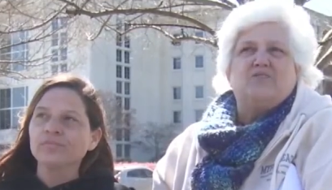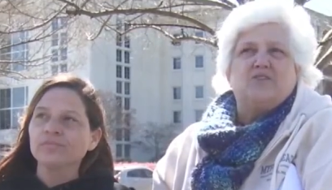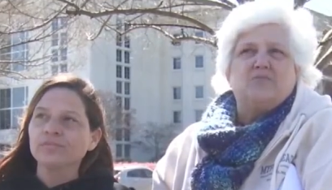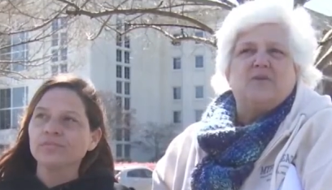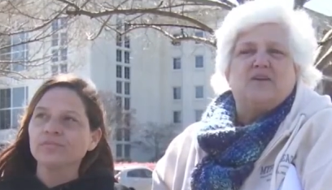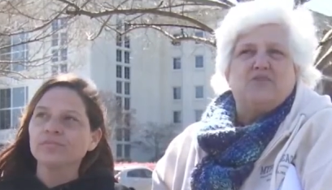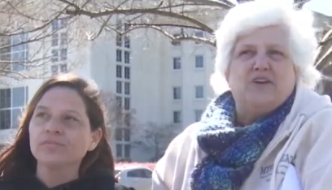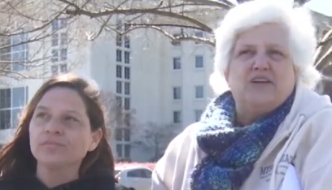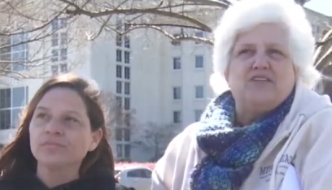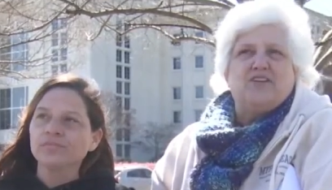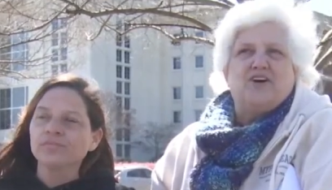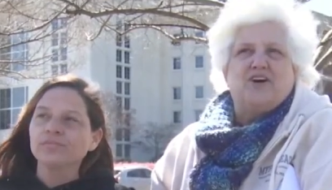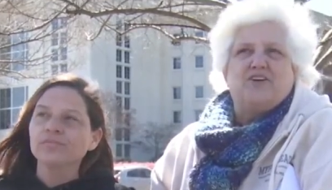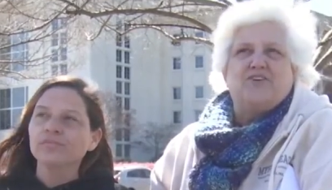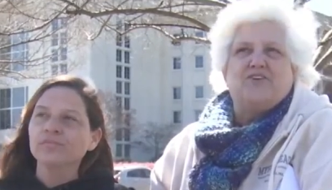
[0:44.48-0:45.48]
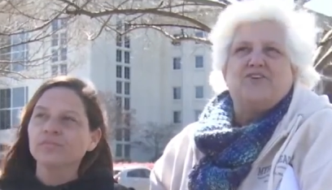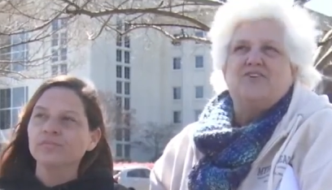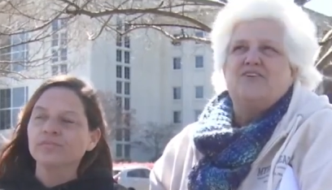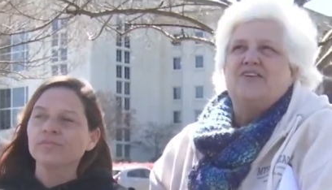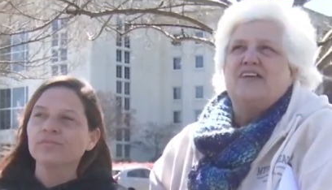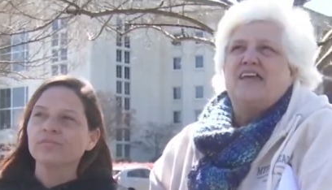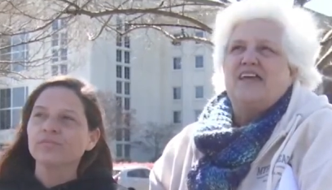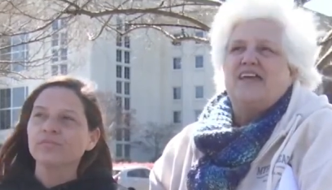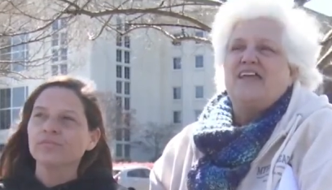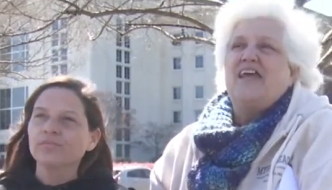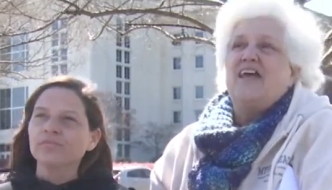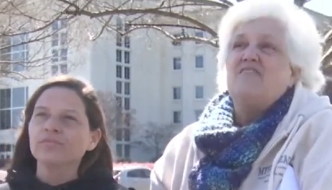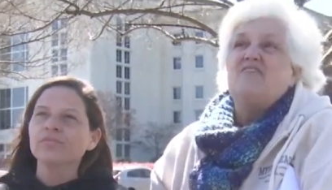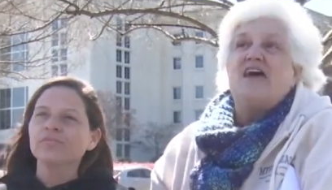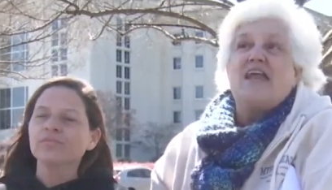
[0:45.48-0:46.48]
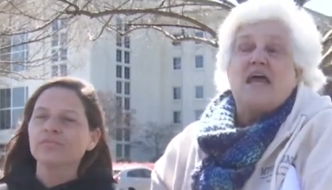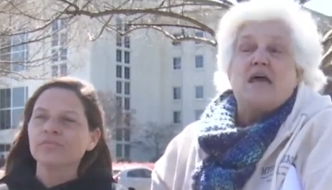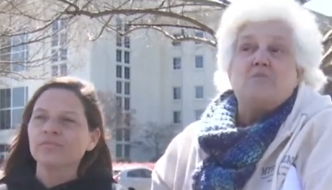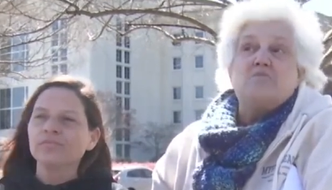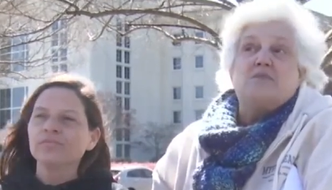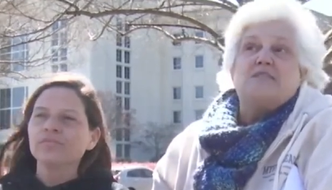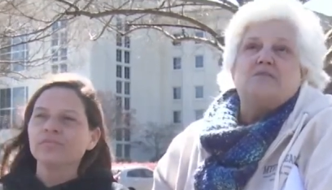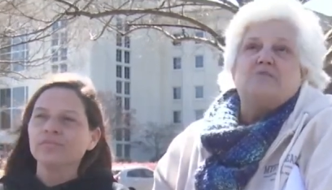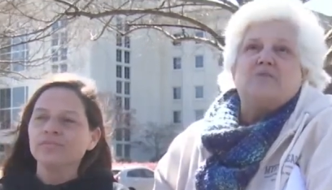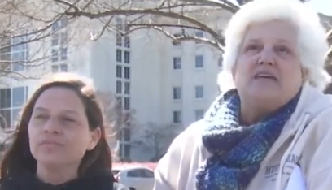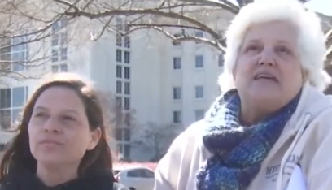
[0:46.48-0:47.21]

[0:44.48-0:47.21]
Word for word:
Speaker 1: there with my granddaughter and have that happen to